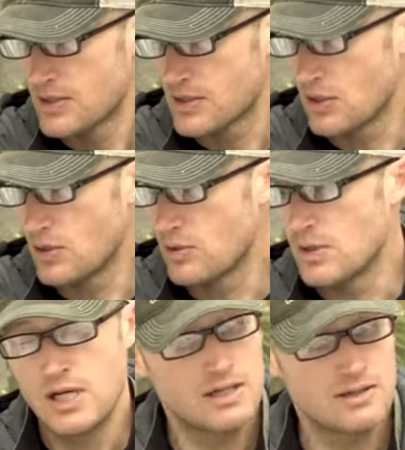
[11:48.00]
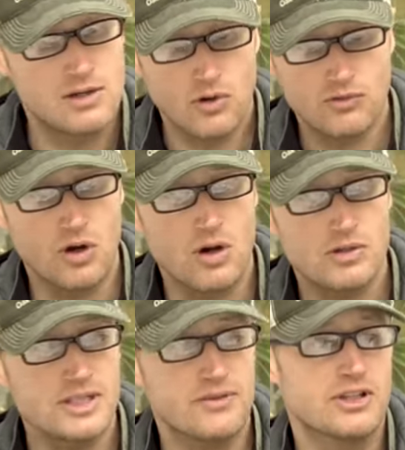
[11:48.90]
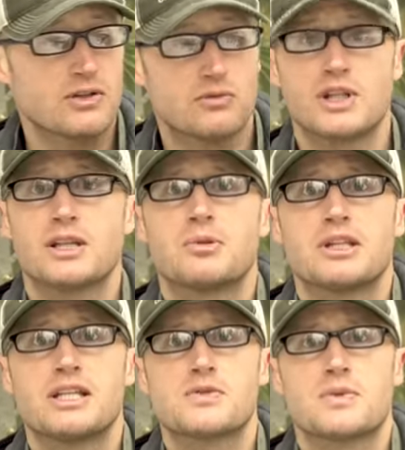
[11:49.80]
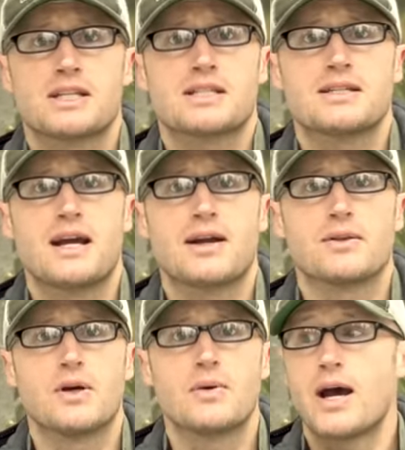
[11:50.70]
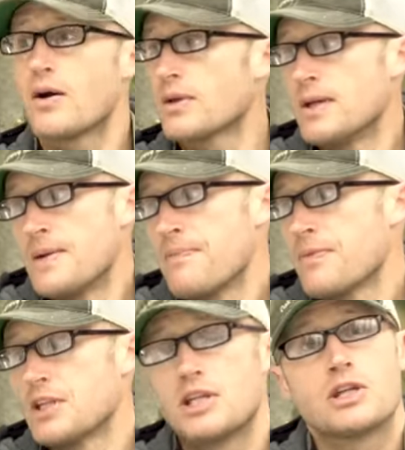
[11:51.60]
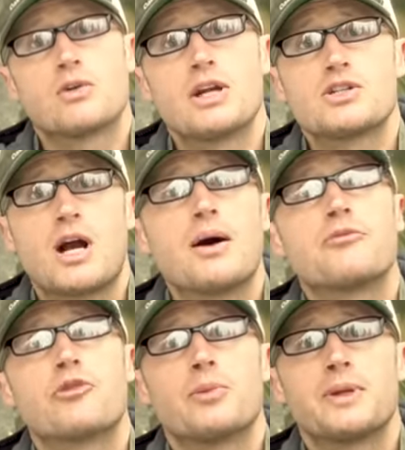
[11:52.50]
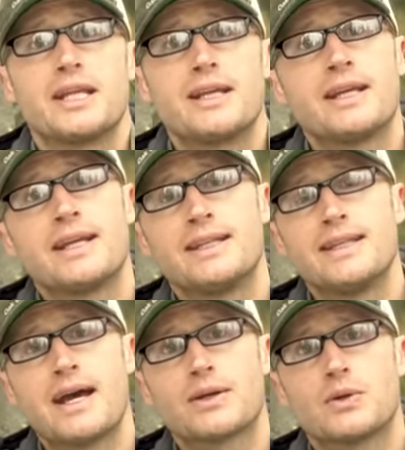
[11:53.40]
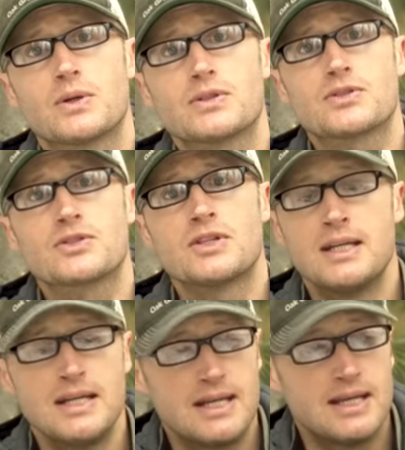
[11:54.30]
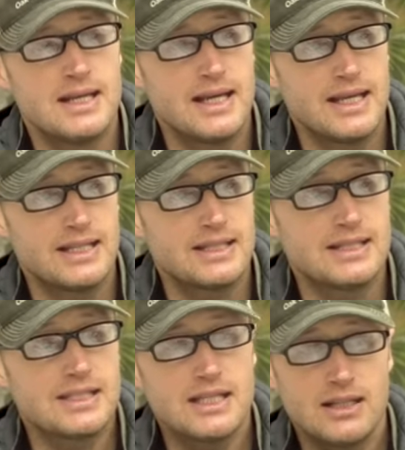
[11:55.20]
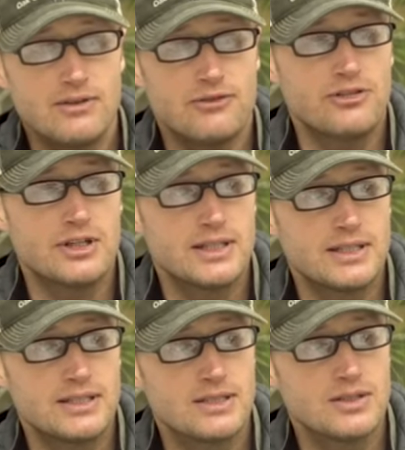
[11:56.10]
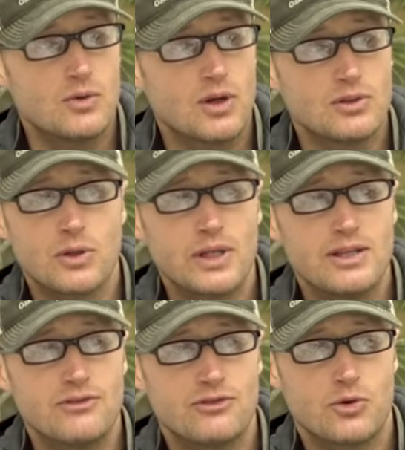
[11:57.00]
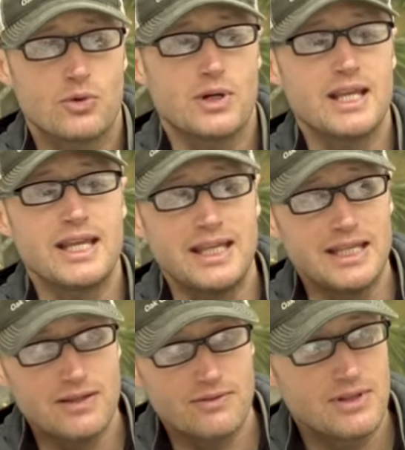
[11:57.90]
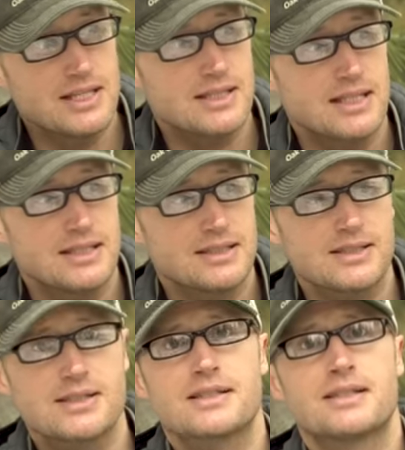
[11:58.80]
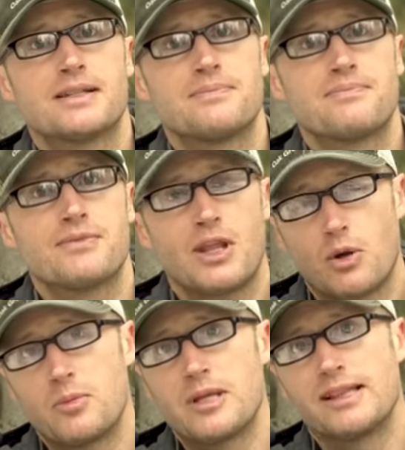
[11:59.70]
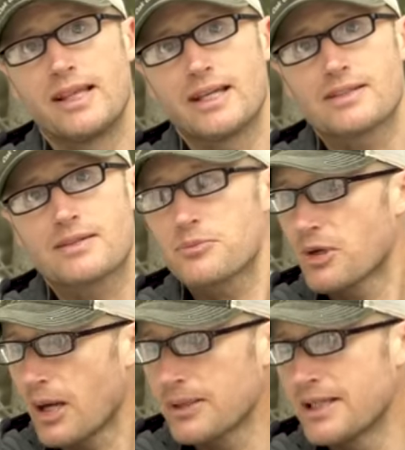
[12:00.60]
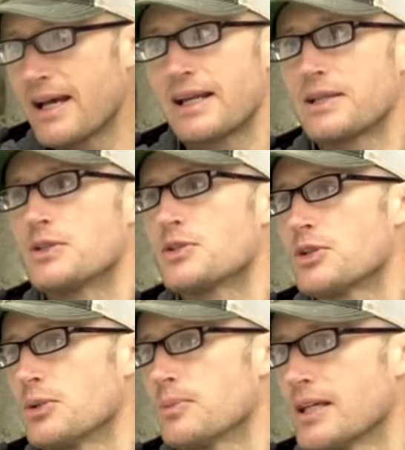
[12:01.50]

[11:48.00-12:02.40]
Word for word: So overall, definitely really pleased with this entire loadout. Did a great job for me in that course. And if you are looking for any of these things, they will be linked. Probably not on YouTube